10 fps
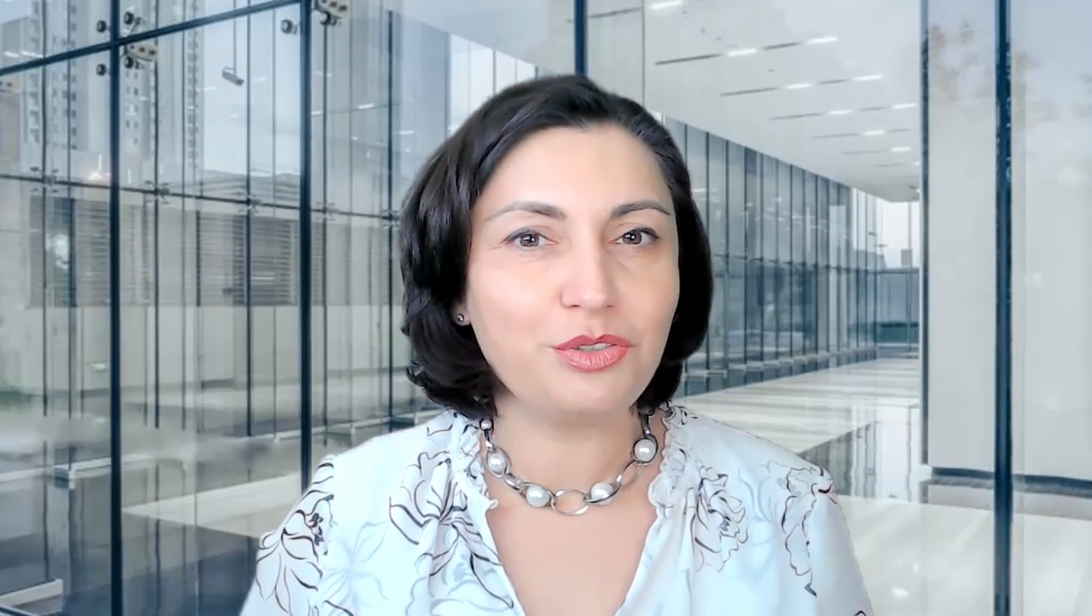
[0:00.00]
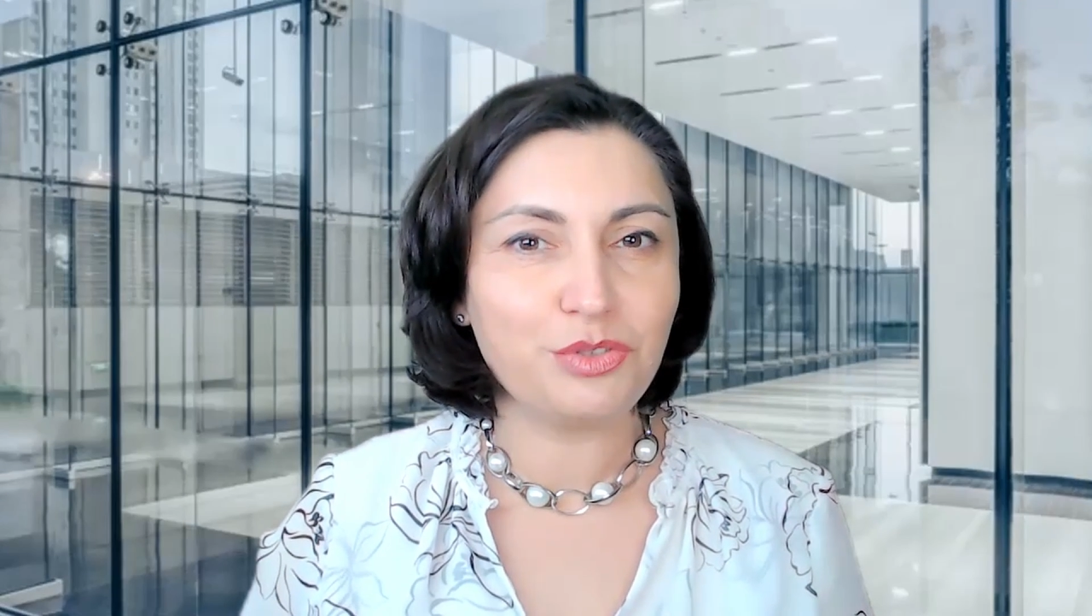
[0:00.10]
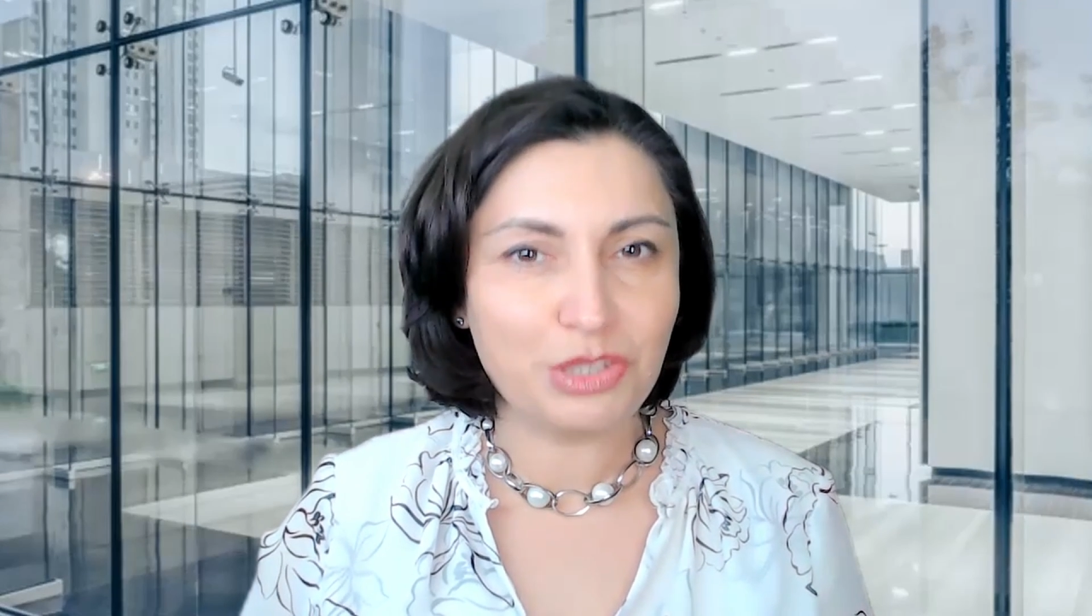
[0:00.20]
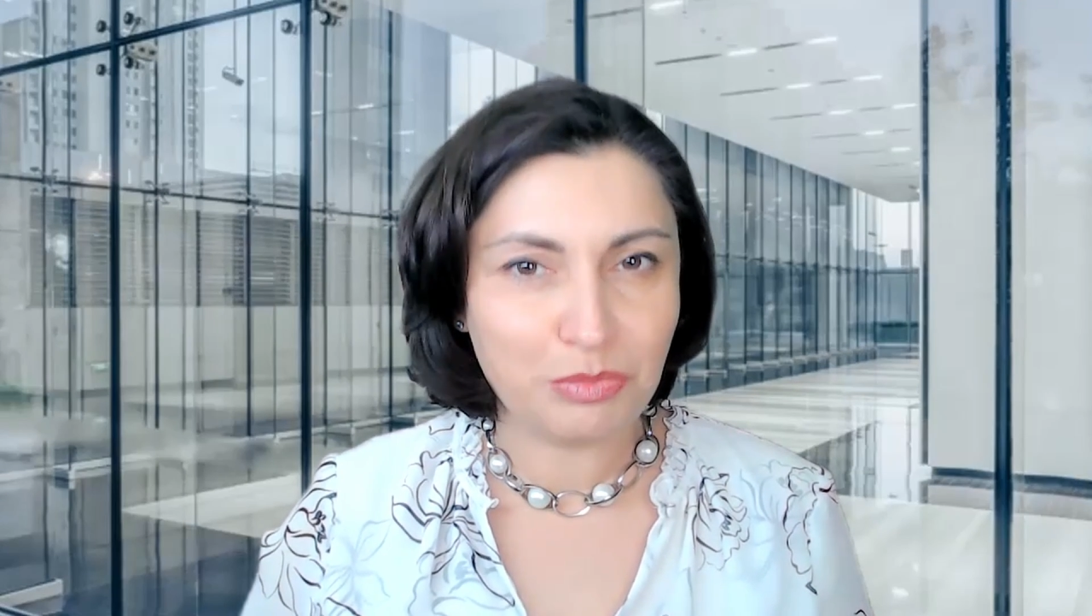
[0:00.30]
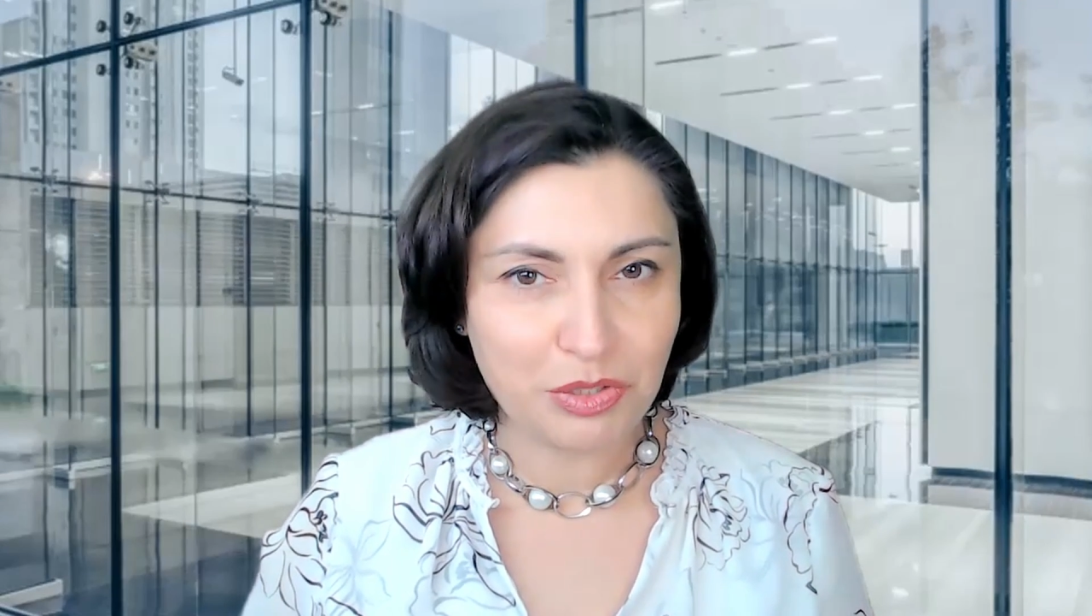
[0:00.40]
to
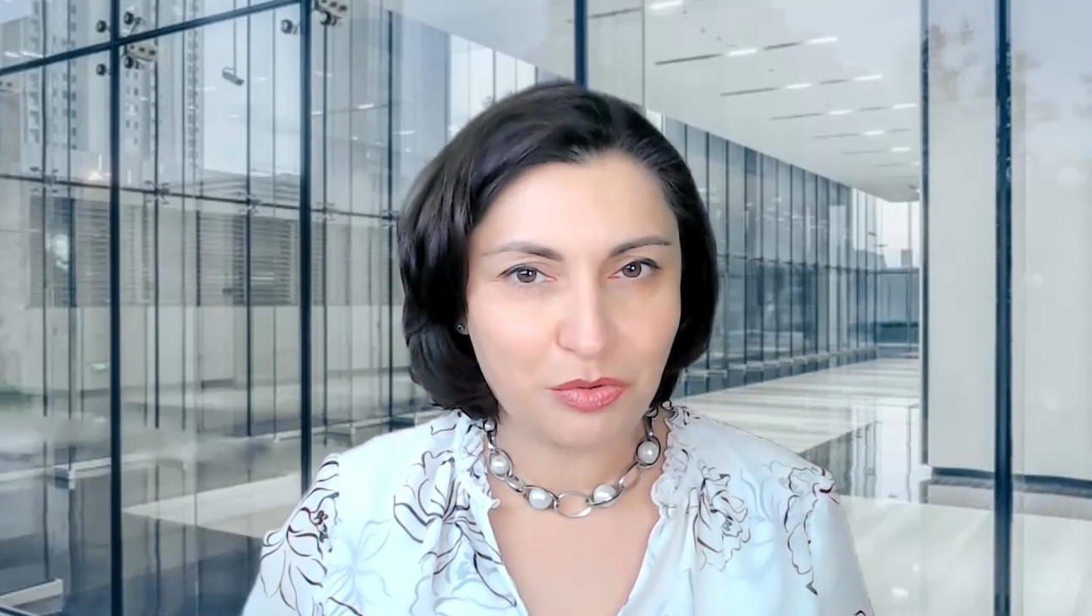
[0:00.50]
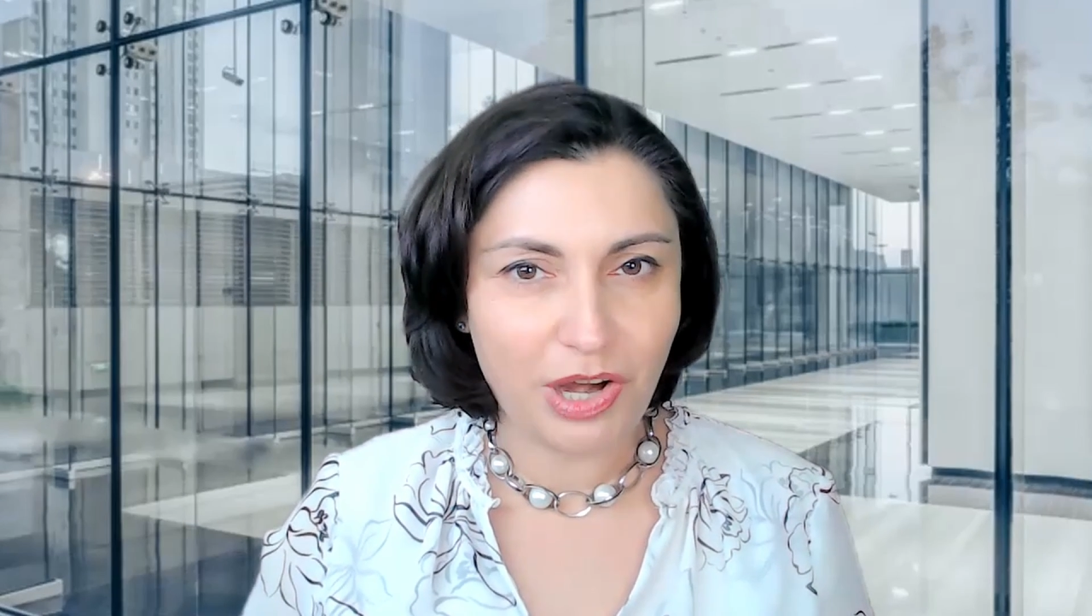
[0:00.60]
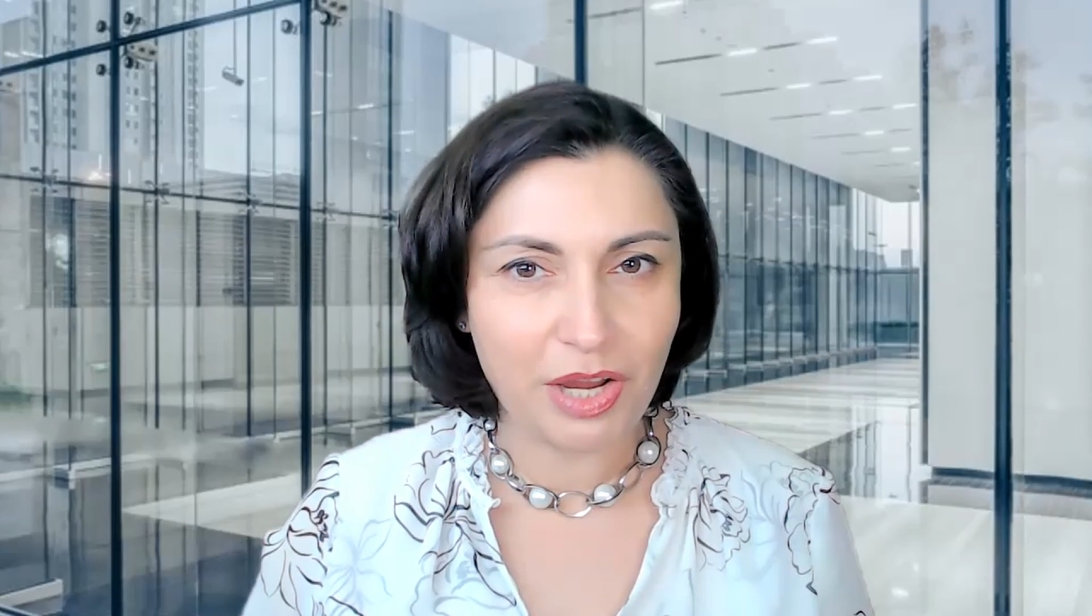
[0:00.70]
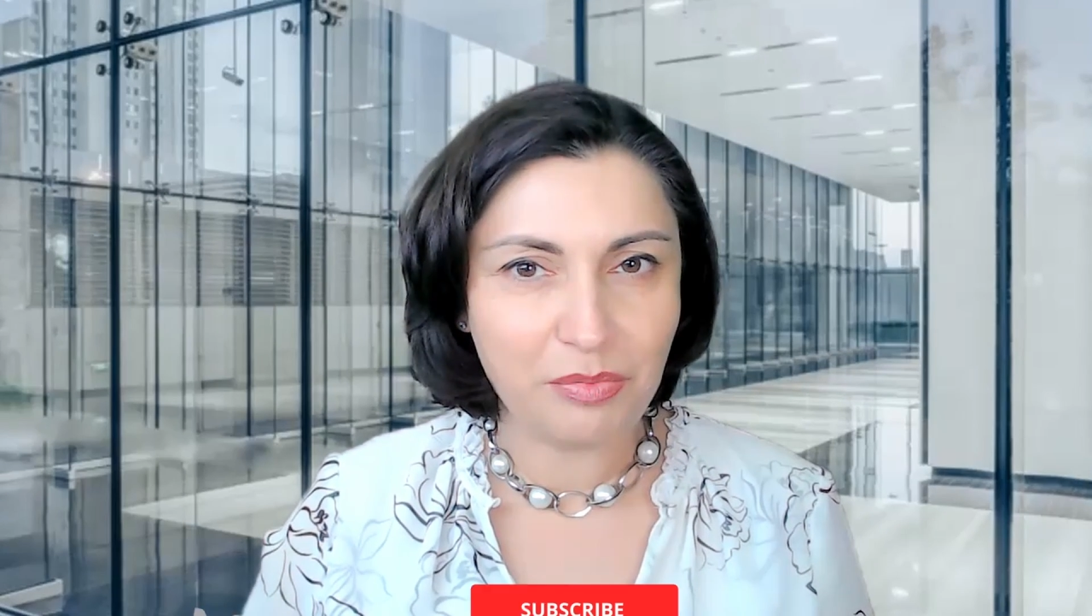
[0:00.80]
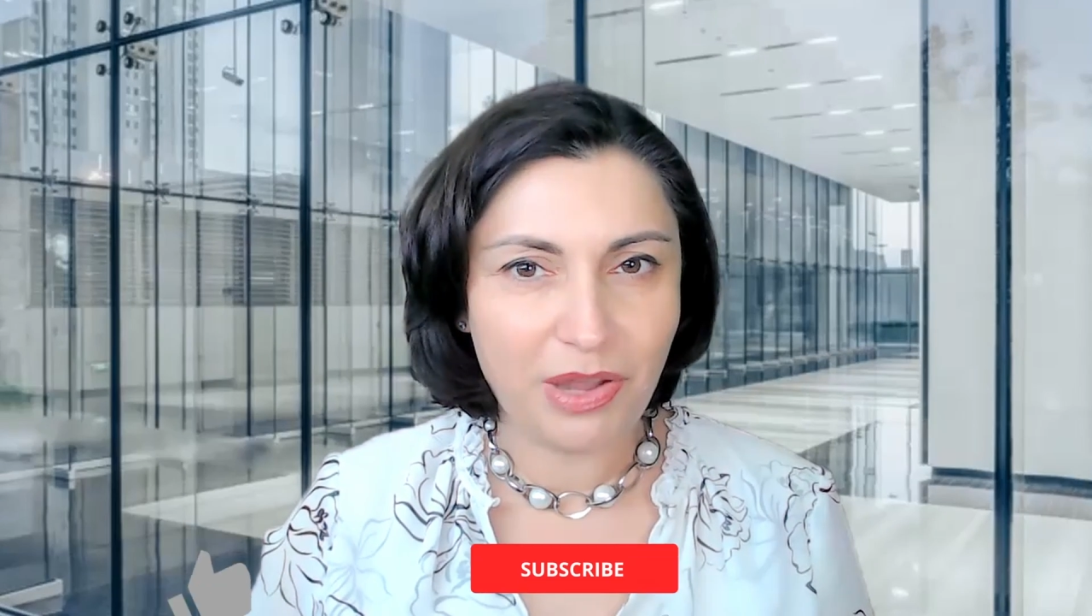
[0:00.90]

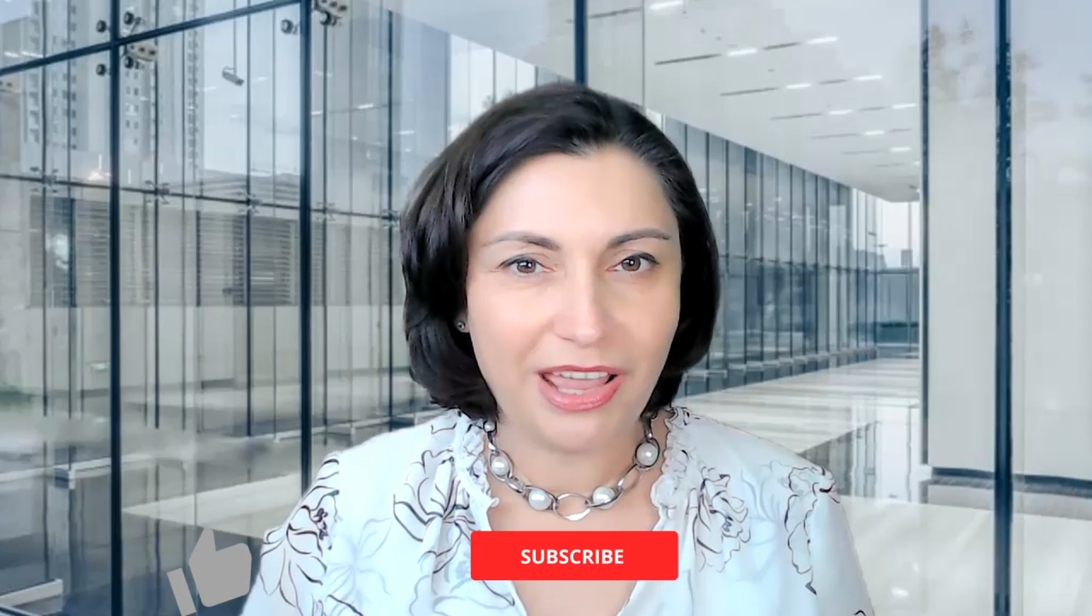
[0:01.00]
subscribe,